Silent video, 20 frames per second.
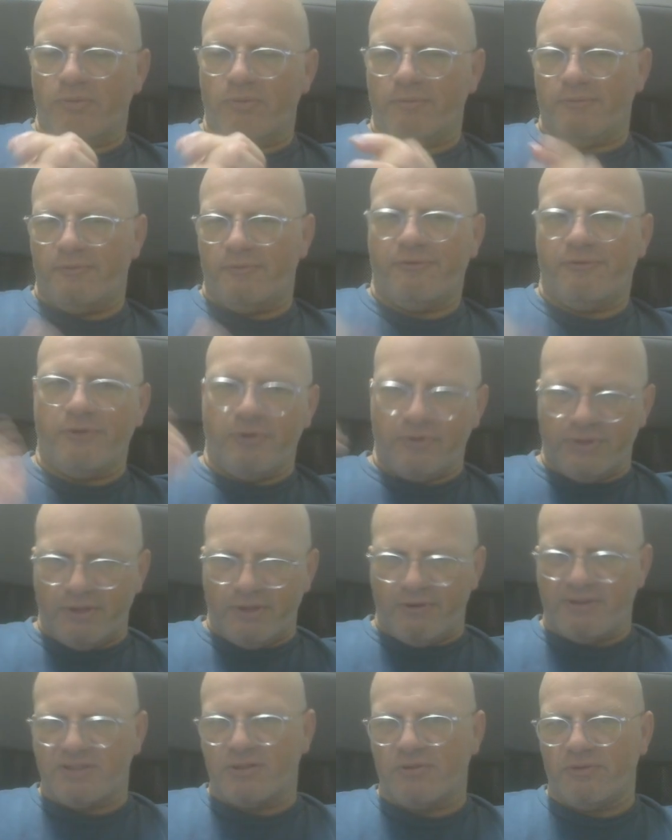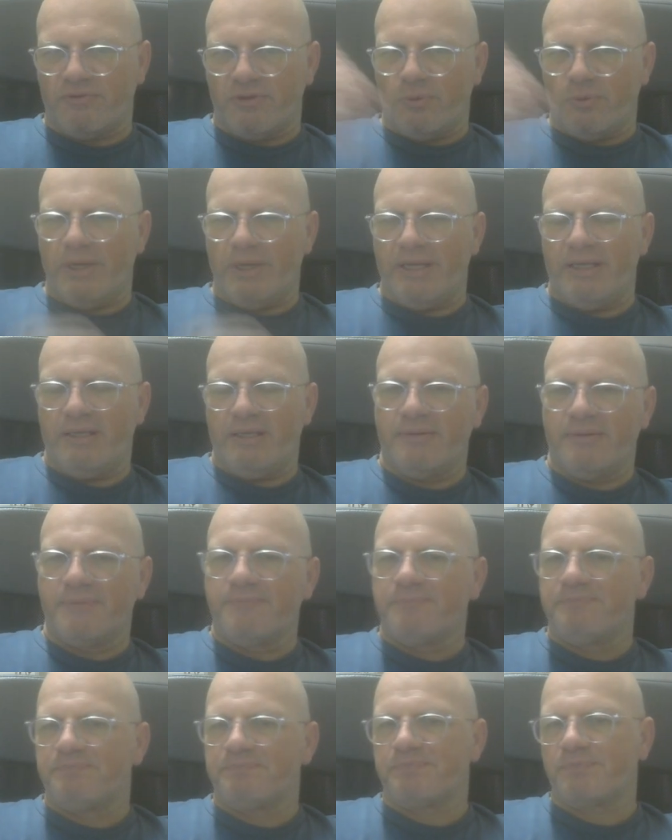for the rest of the way.
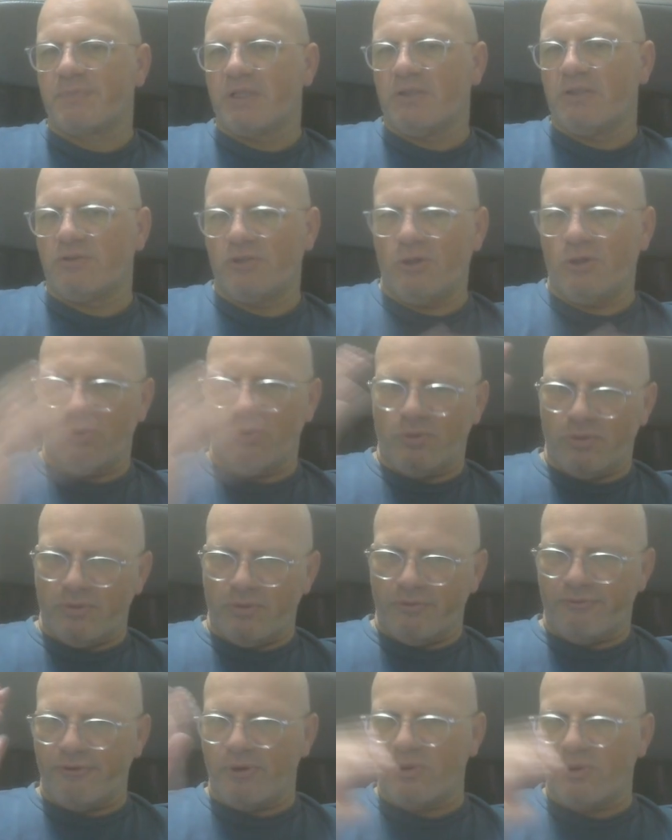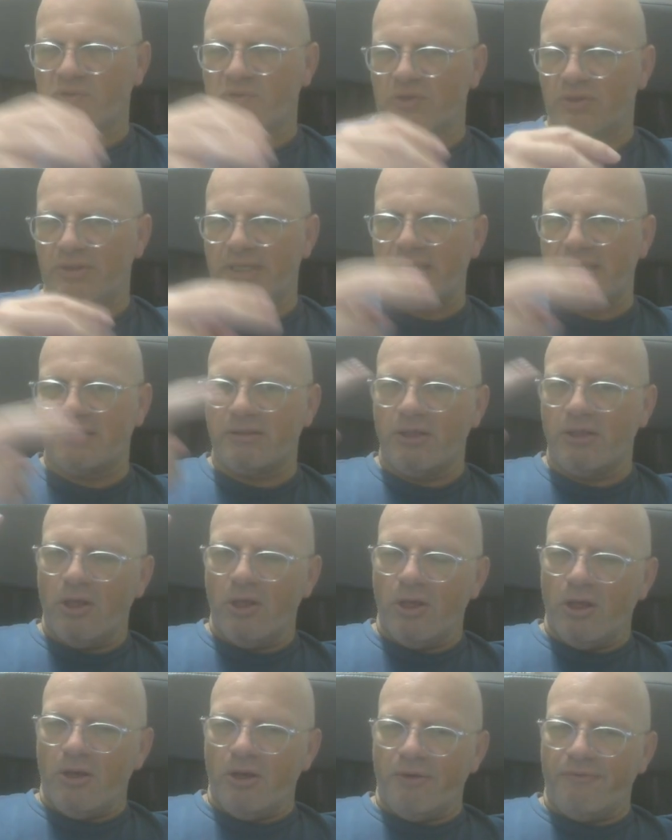So focus on that.
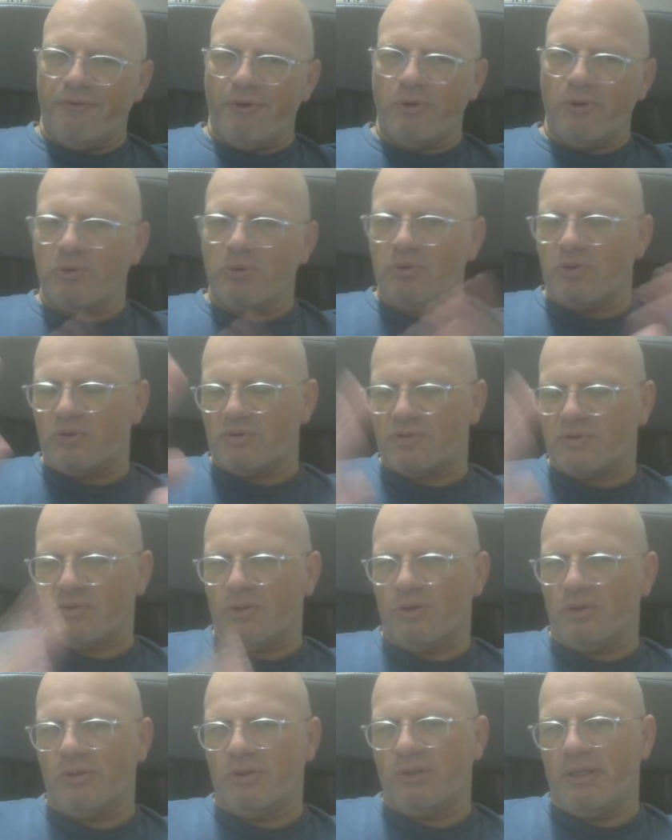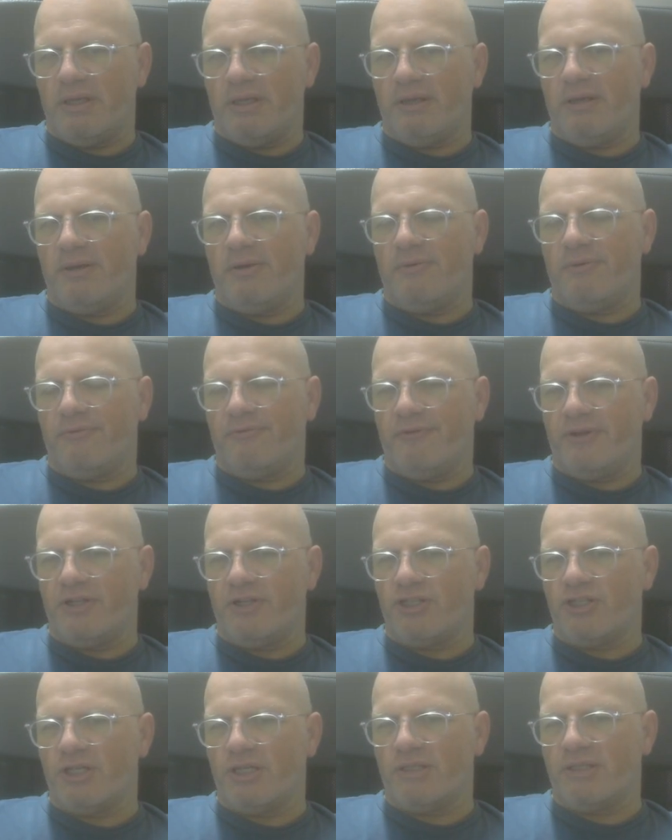Focus on
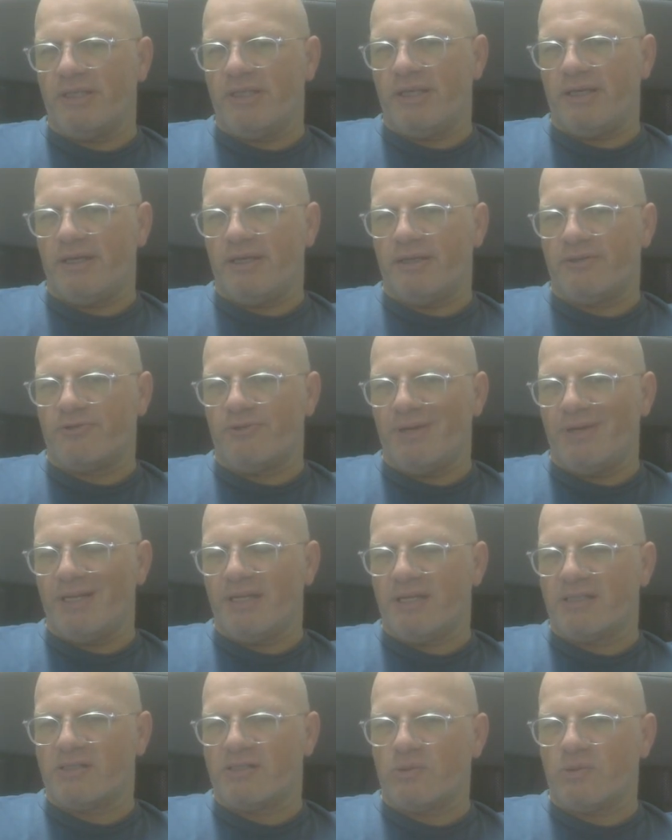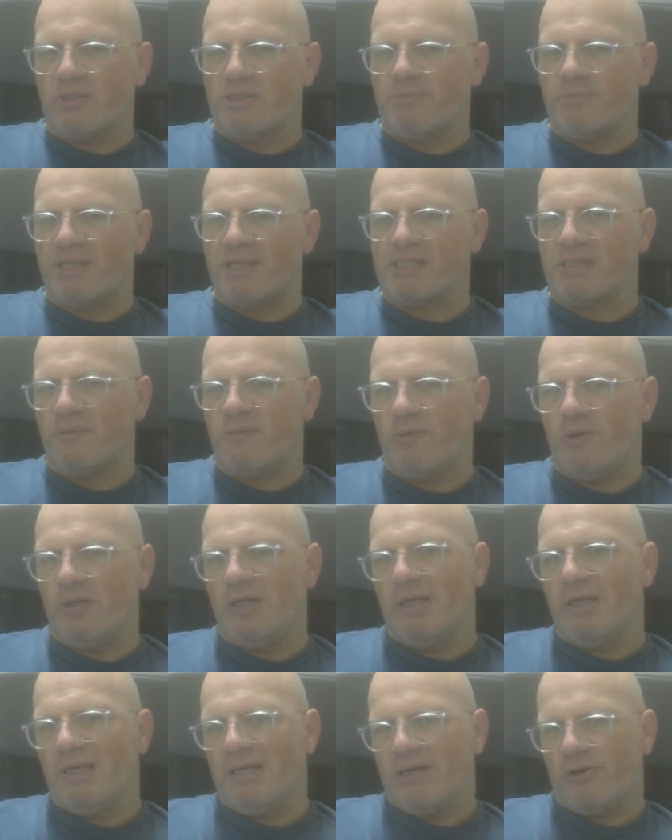finishing the training as soon as possible.
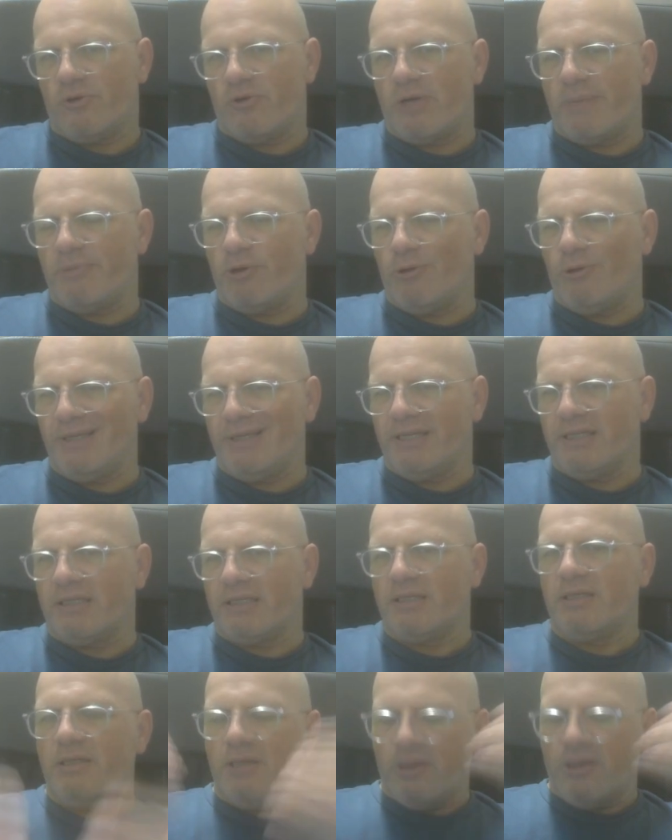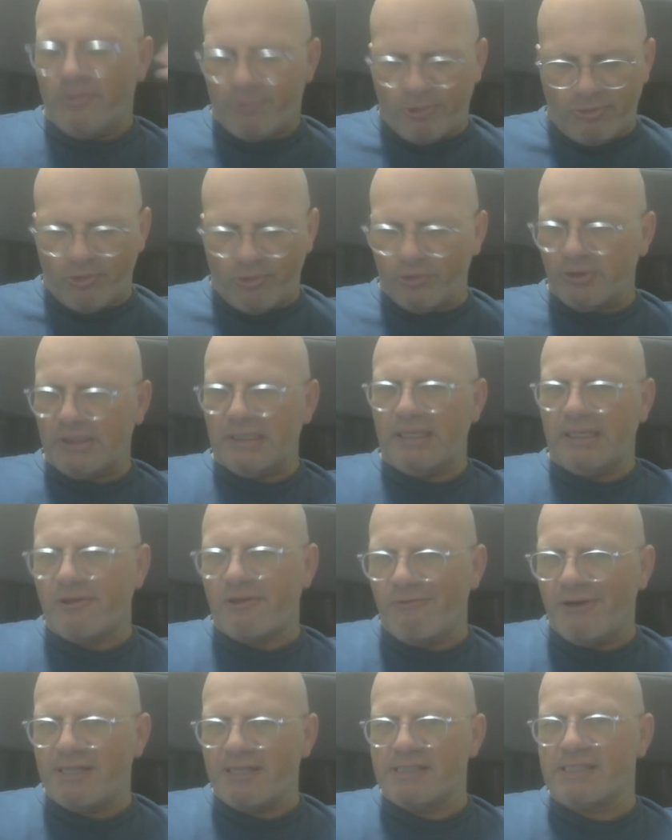Grab your link, promote it like
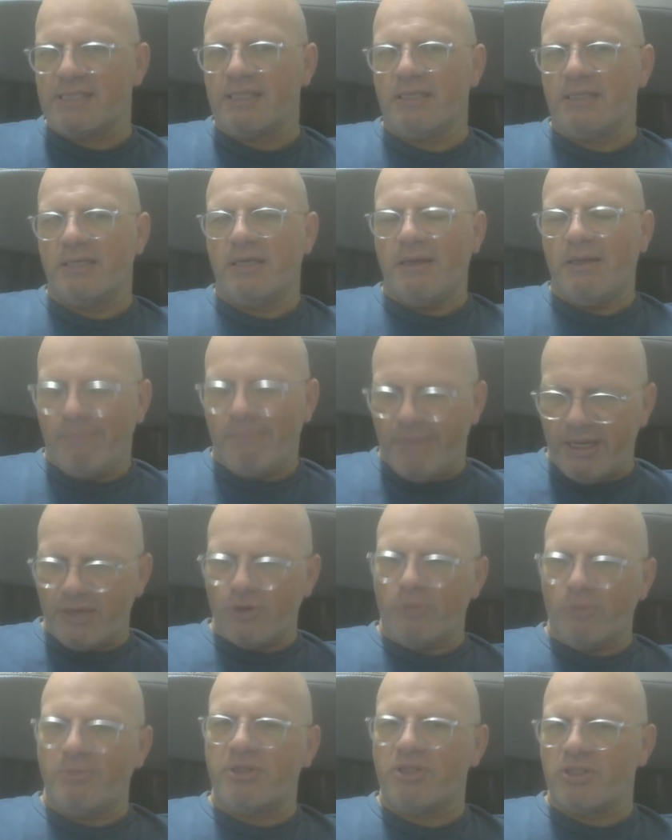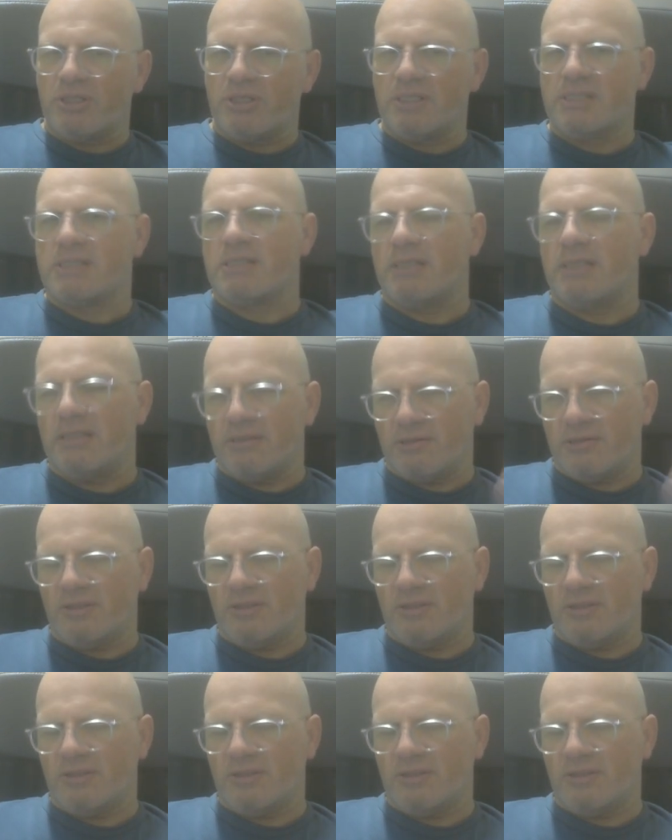crazy, make commissions, and